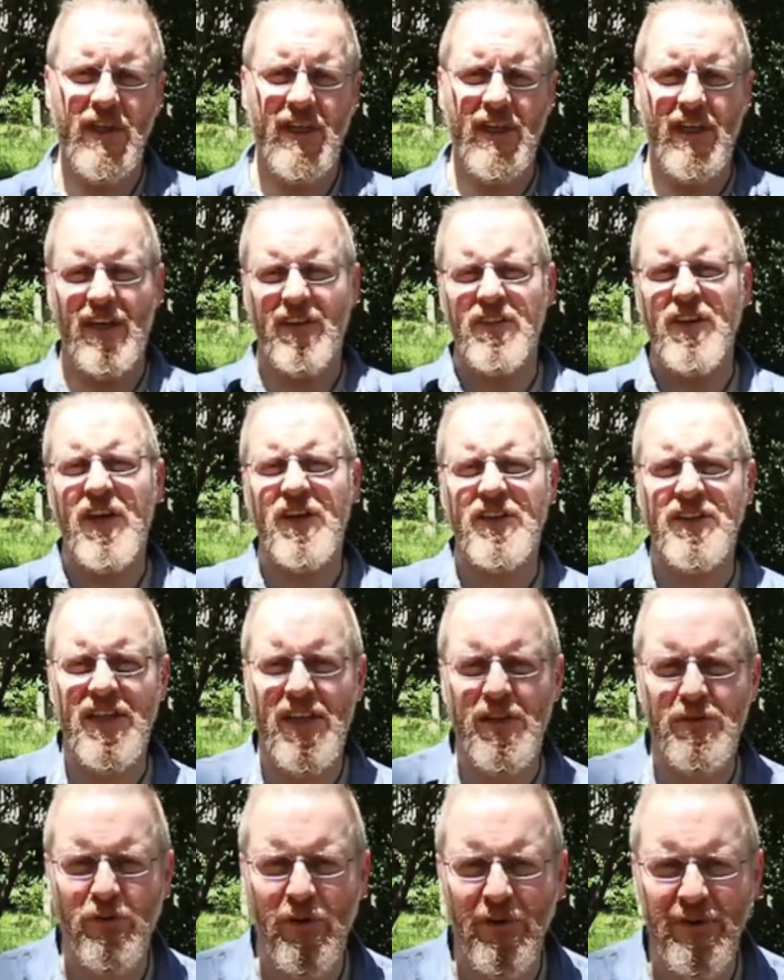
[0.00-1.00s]
I think I
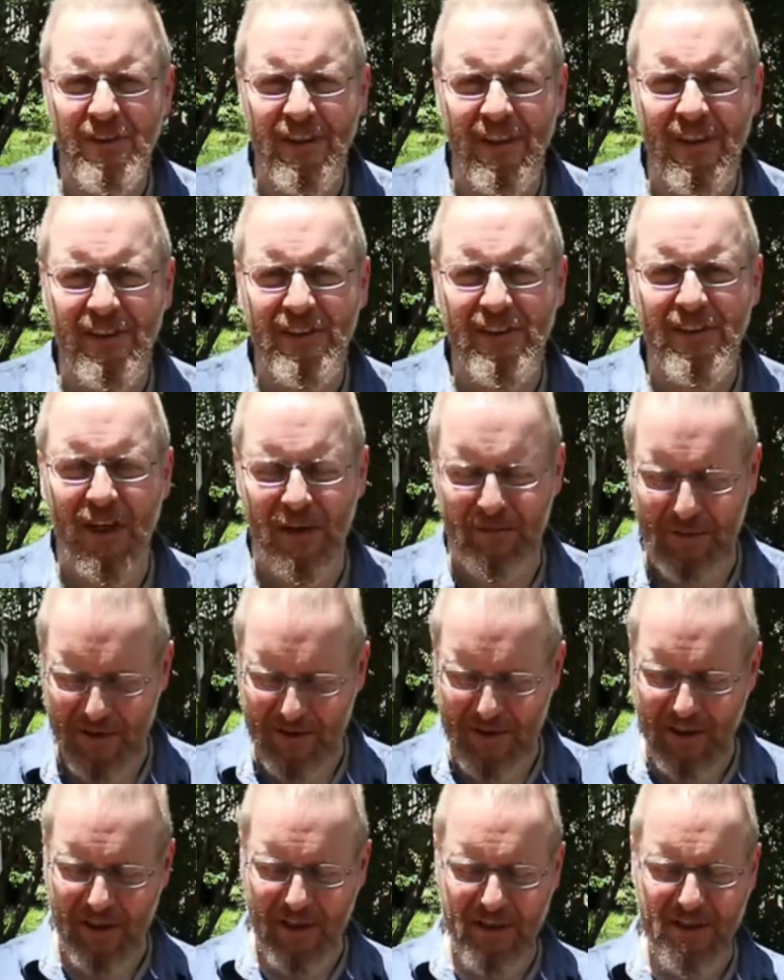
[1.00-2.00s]
said it wrong the last time. I
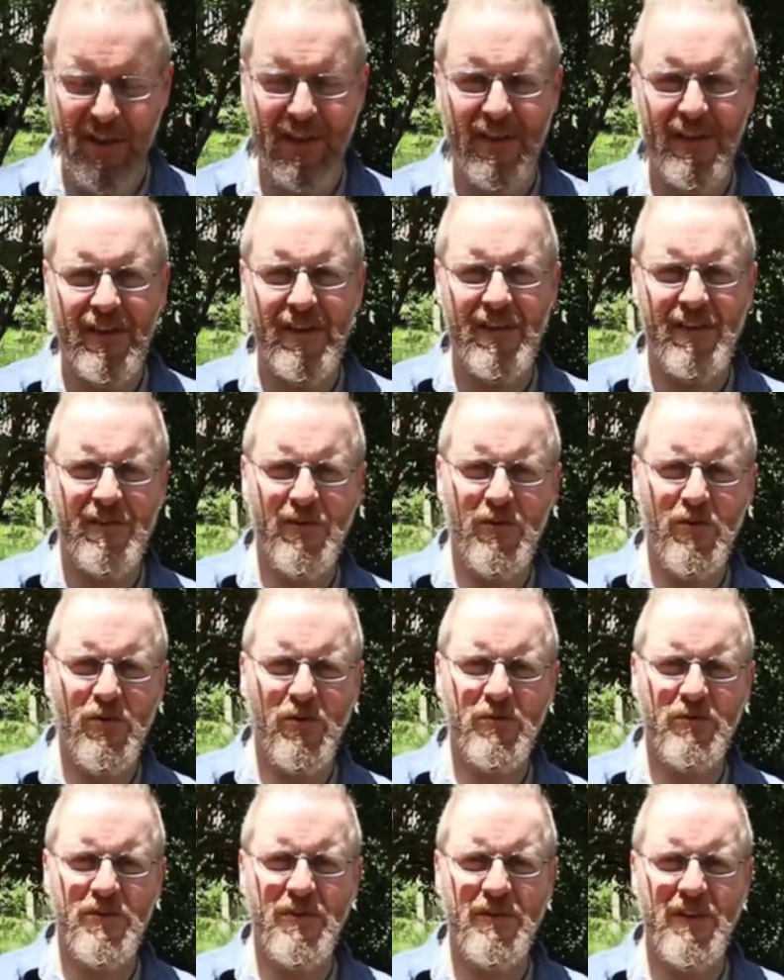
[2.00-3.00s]
think I said that the
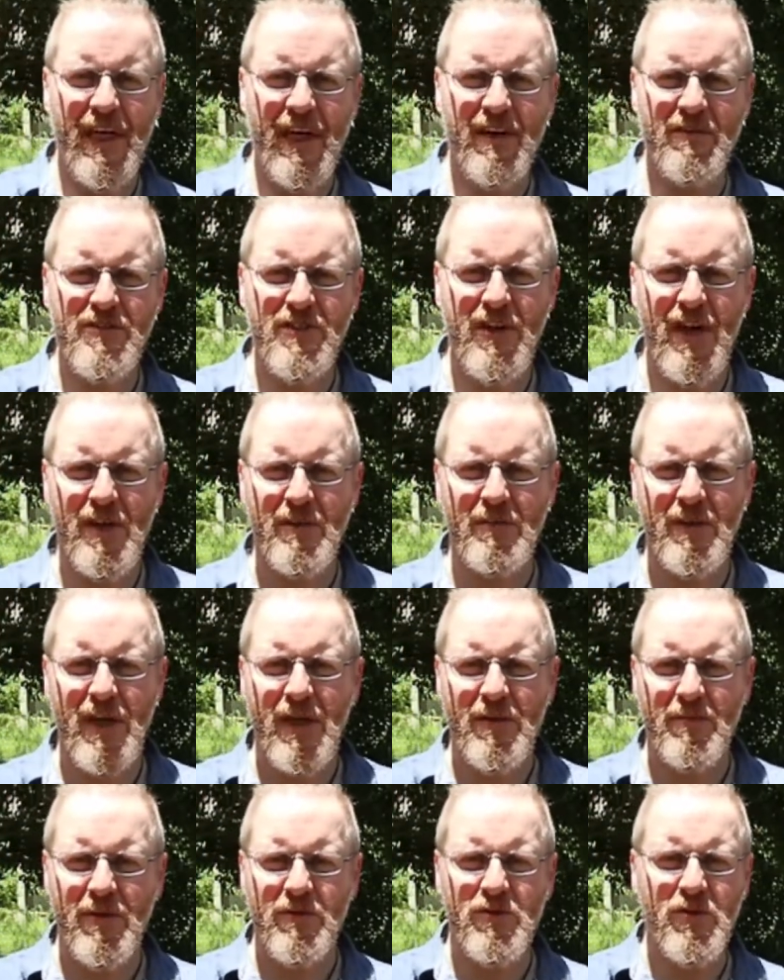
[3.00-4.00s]
horn was on the outside,
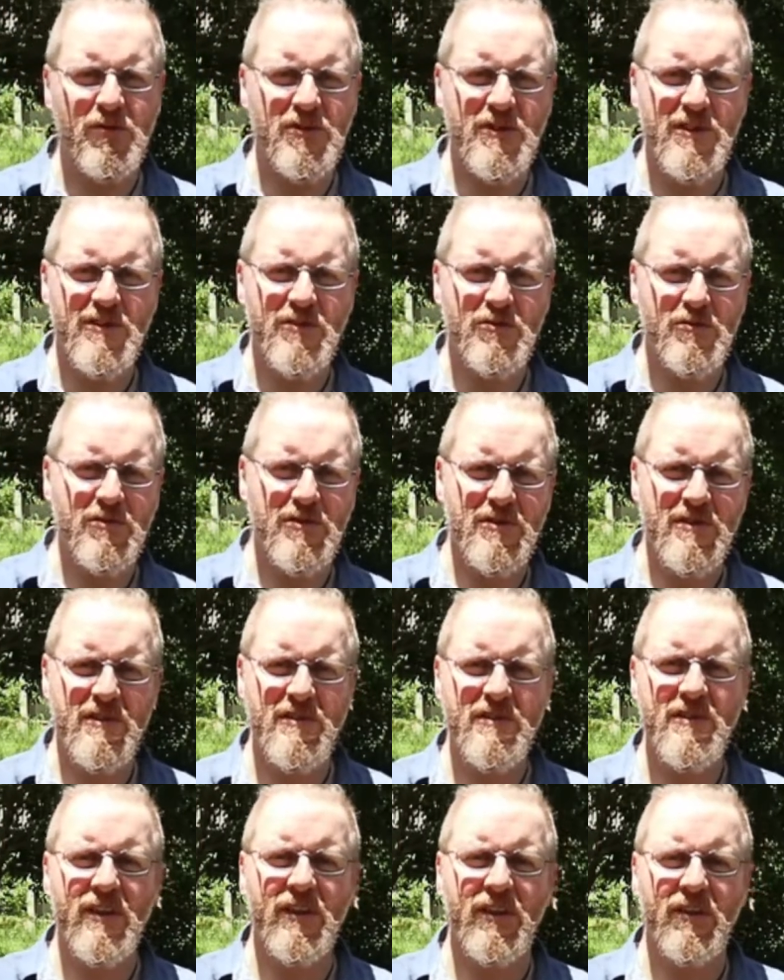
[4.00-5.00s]
but of course it's always the
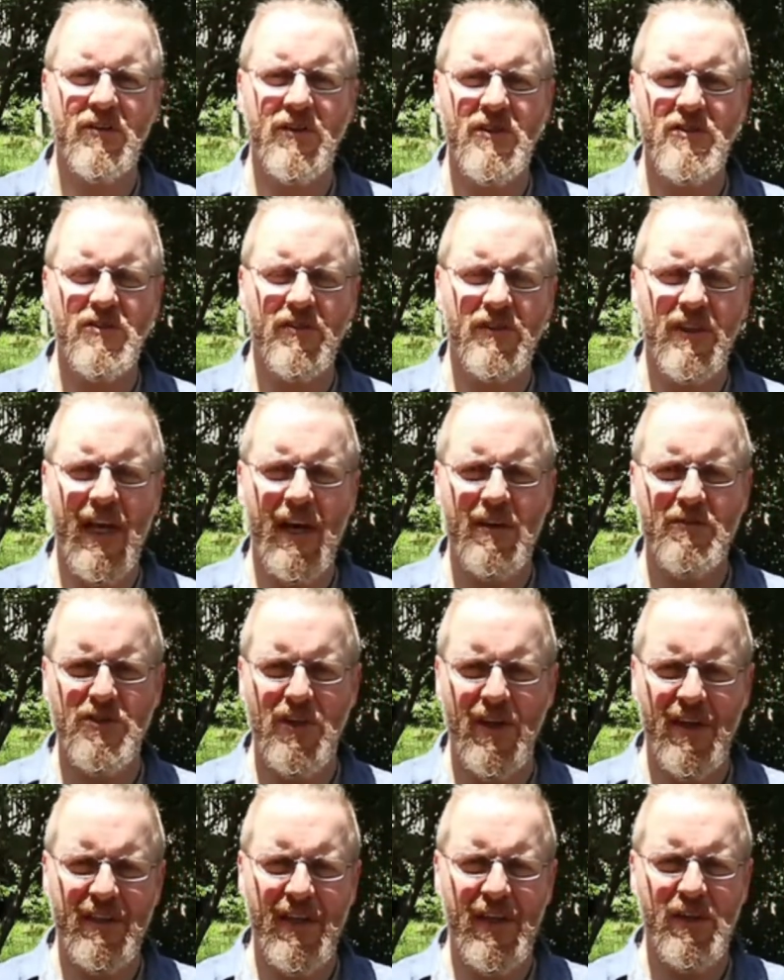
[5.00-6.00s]
sinew that's on the
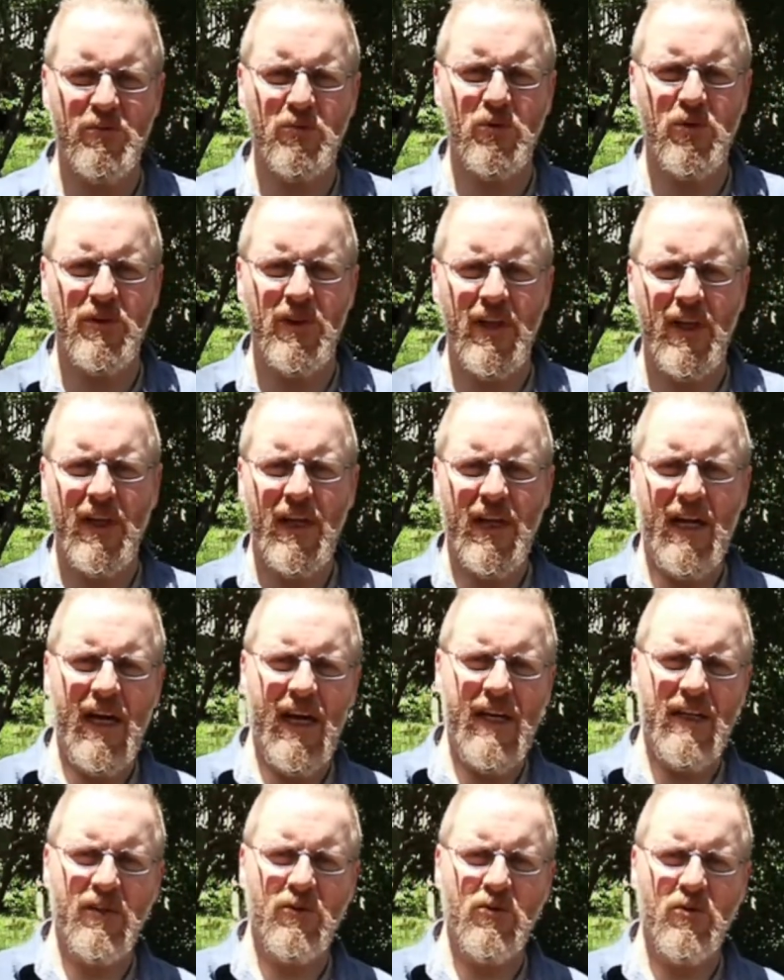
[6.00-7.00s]
outside, then the wood,
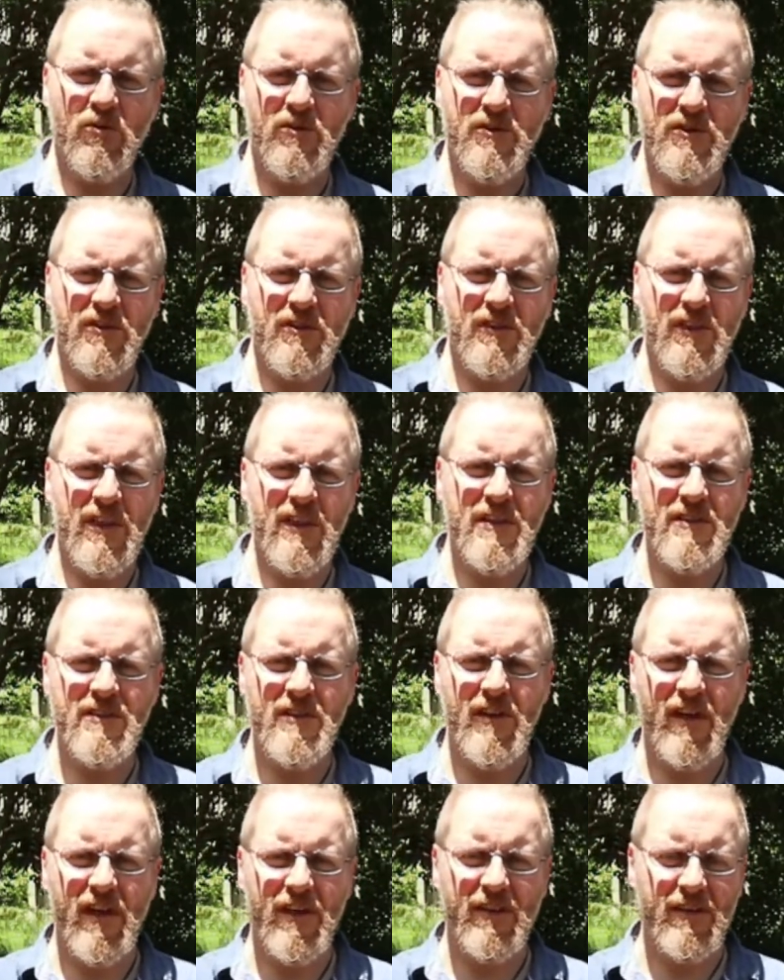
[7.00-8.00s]
and the horn's on the
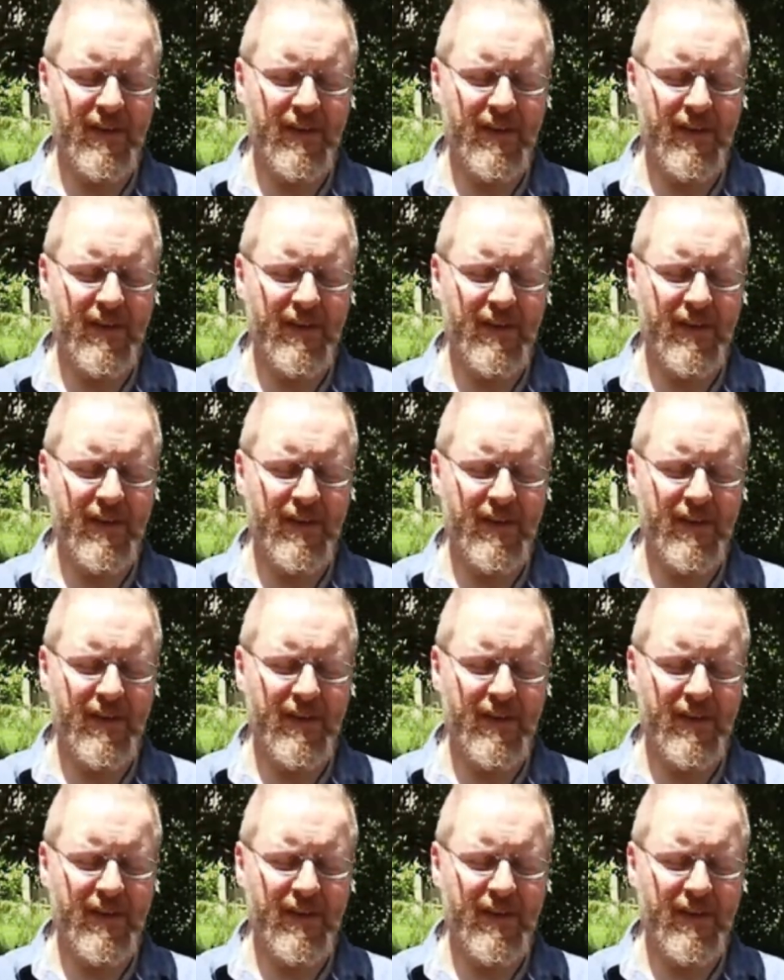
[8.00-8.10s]
inside.